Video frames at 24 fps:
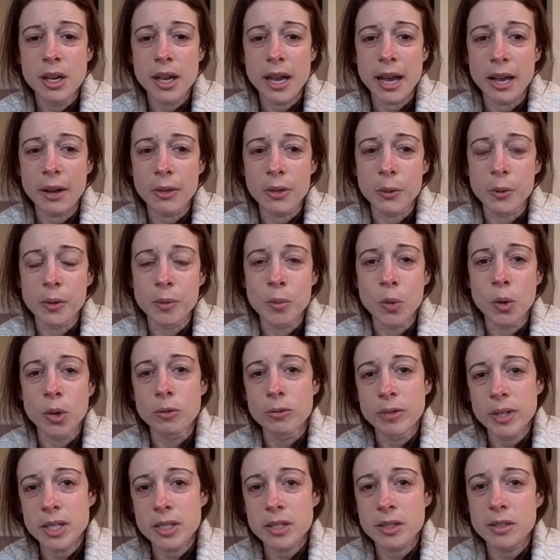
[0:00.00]
how there were more
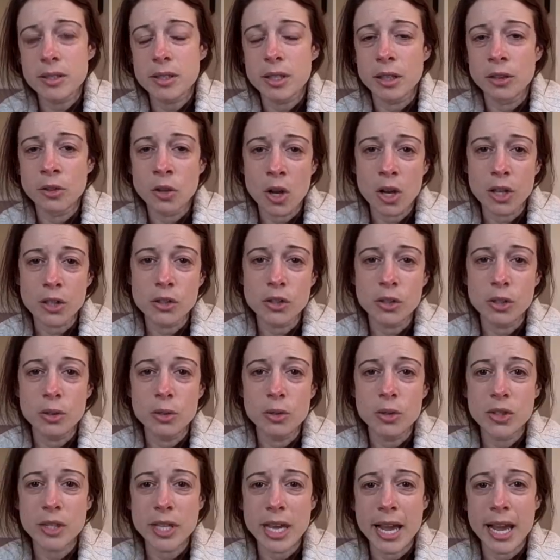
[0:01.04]
risks and
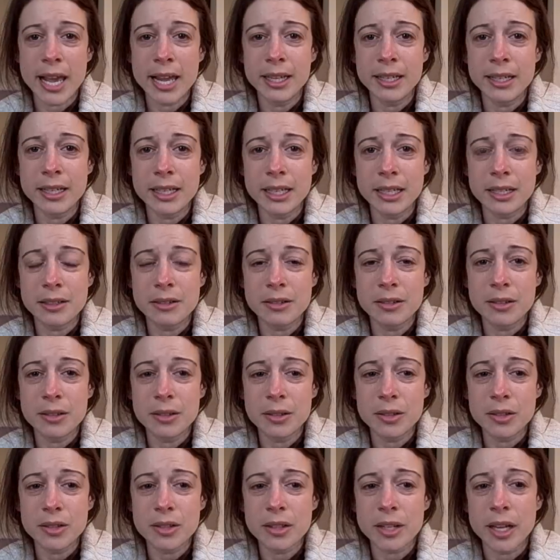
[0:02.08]
lawsuits, and it
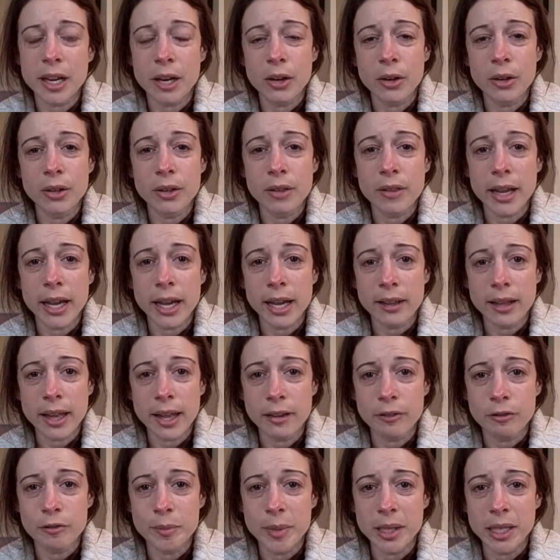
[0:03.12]
scared the hell
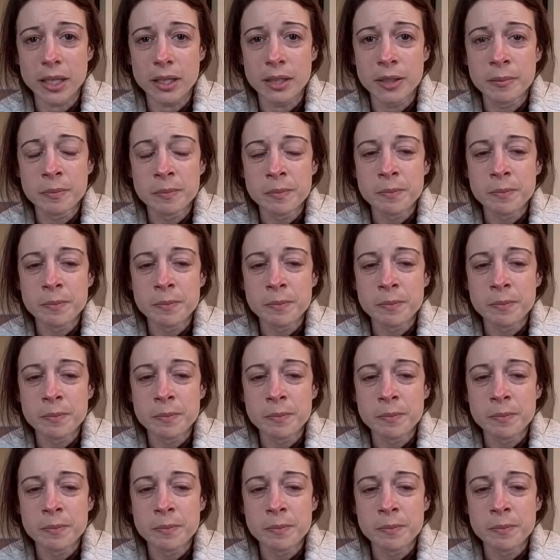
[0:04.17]
out of me.